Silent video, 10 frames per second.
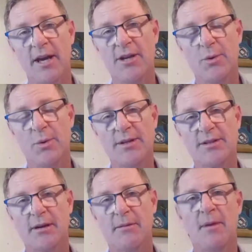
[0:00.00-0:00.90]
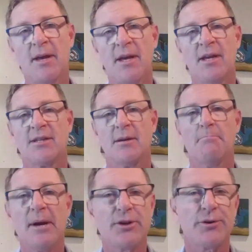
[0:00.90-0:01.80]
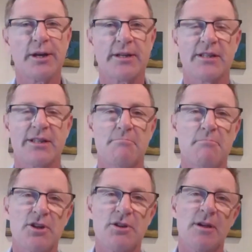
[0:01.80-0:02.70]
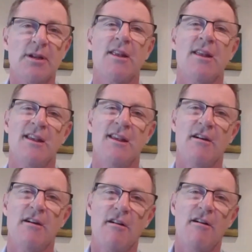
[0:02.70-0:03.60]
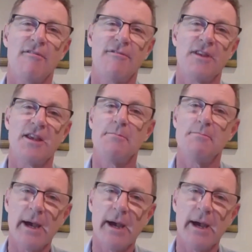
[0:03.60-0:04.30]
and doing some metrics and some measurement of the